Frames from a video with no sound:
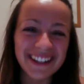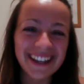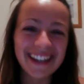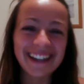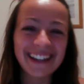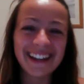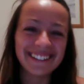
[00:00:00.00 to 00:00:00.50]

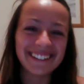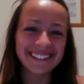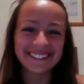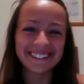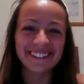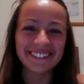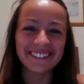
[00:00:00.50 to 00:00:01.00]
"Hey, how are you
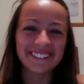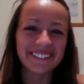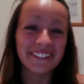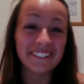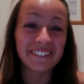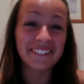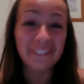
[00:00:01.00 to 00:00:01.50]
doing?" or
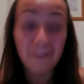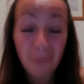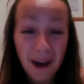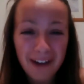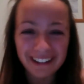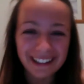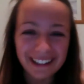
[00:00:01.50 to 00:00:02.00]
"Oh, wow,
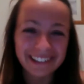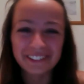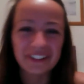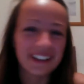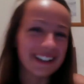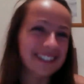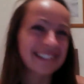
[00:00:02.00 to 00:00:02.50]
I like your
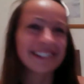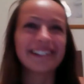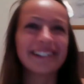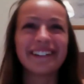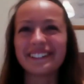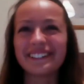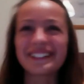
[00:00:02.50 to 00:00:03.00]
new
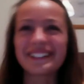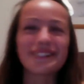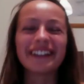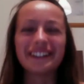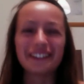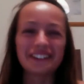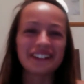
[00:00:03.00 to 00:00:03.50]
hairstyle," or something.
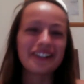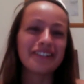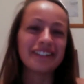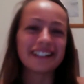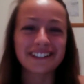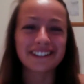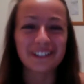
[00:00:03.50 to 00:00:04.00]
You know, you can't
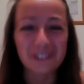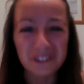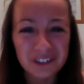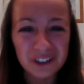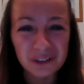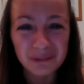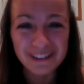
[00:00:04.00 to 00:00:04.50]
really do that on
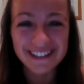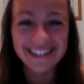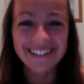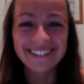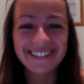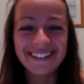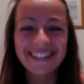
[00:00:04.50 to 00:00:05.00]
YouTube.
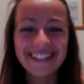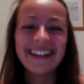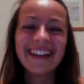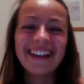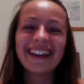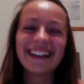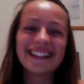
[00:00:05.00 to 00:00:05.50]

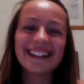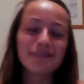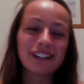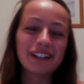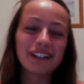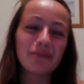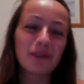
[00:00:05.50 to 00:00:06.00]
It's
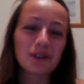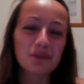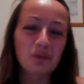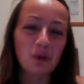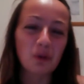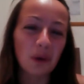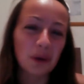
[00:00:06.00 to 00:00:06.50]
really much
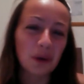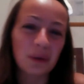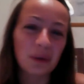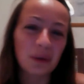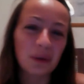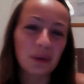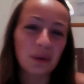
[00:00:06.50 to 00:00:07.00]
more one
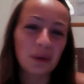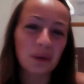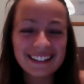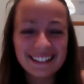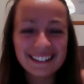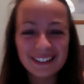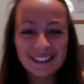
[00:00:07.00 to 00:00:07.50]
way.
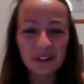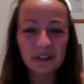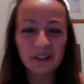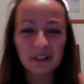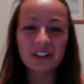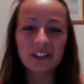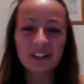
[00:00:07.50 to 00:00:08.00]

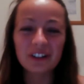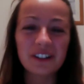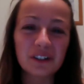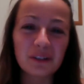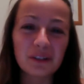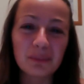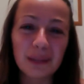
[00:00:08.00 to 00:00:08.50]
So you
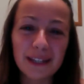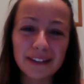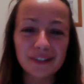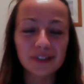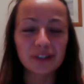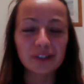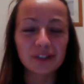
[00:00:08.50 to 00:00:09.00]

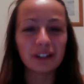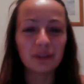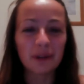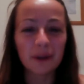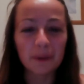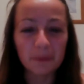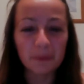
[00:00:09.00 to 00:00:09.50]
can blend the
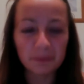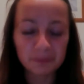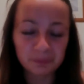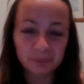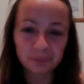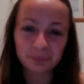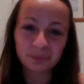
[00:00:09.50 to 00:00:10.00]
two really
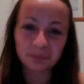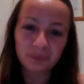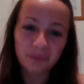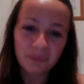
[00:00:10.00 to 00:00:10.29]
well. For